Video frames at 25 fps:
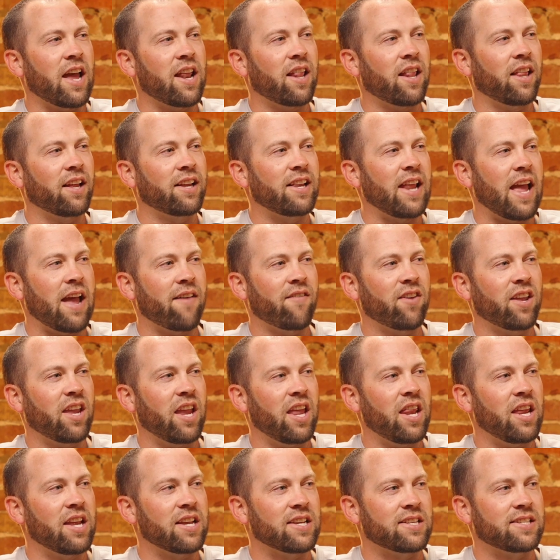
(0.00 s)
of like
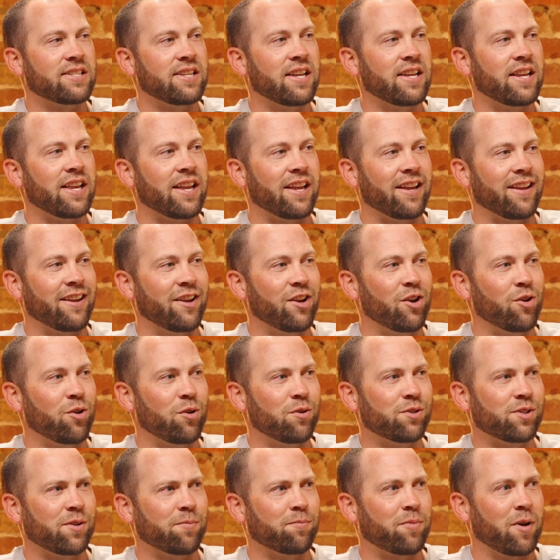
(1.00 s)
navigating a city,
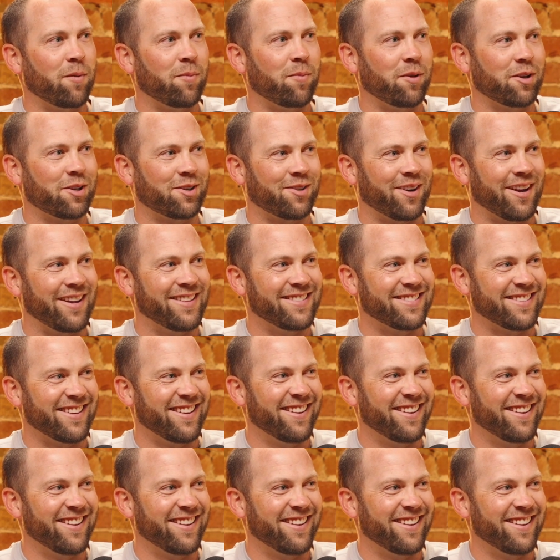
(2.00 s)
using public transit,